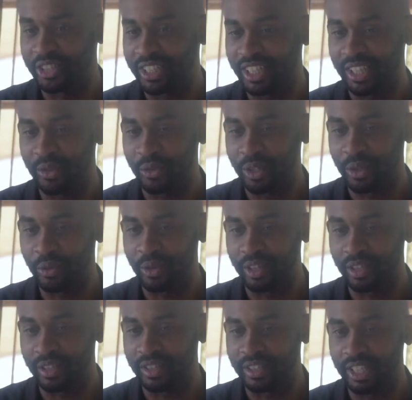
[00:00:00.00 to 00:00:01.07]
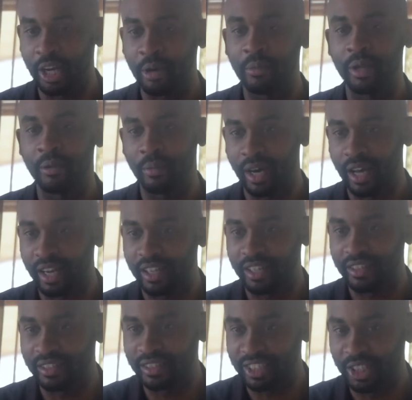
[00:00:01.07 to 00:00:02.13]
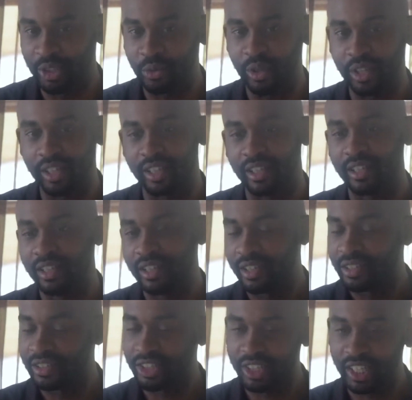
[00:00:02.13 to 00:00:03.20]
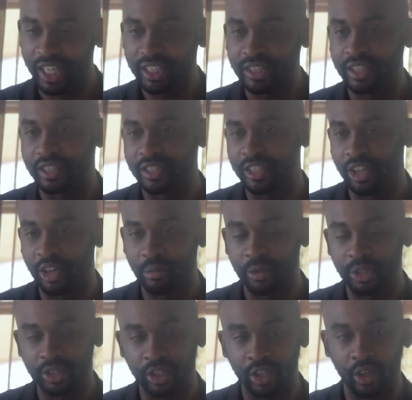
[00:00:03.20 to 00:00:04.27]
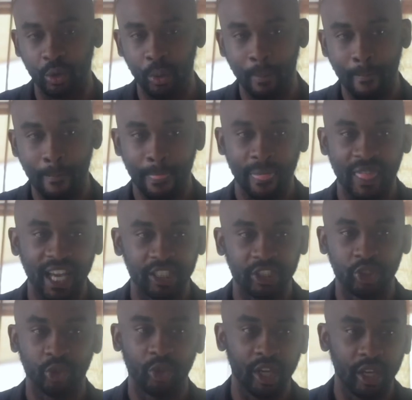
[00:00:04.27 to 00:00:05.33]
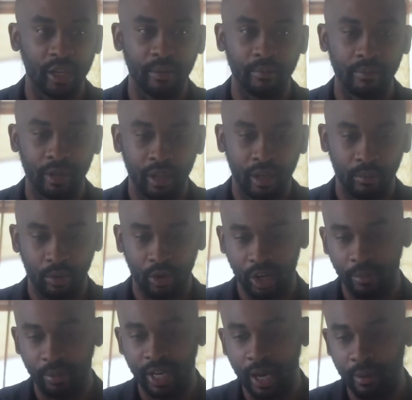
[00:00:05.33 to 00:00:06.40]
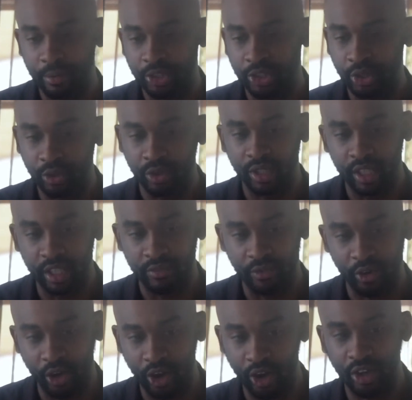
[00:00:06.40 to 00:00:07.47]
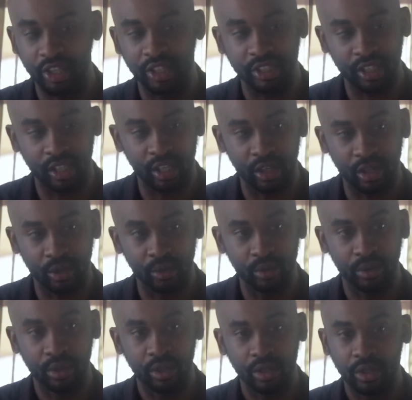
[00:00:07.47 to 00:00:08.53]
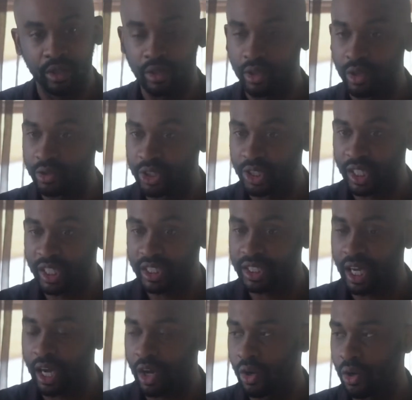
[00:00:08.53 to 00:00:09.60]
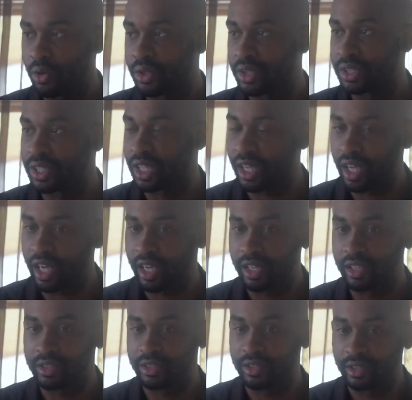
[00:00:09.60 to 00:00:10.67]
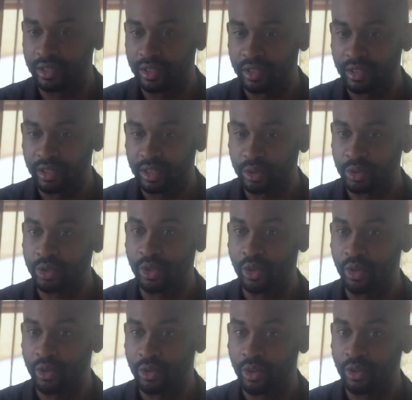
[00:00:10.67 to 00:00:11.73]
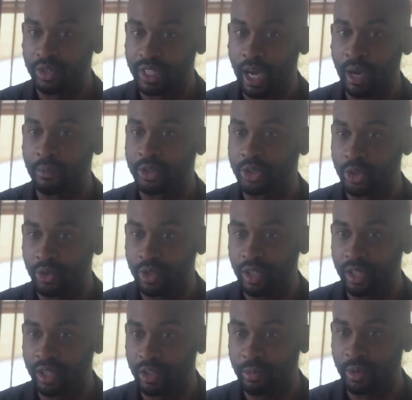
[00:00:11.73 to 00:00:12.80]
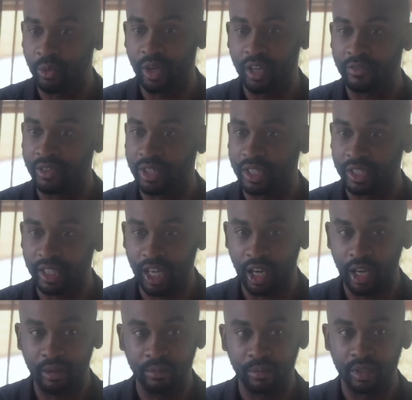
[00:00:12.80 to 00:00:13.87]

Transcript: She didn't really want to tell me about it. She wanted Jalasia to tell me. So that dream brought up an opportunity for her to tell, Jalasia, our oldest, like, hey, this is going on. It's an opportunity. You've been waiting for the time.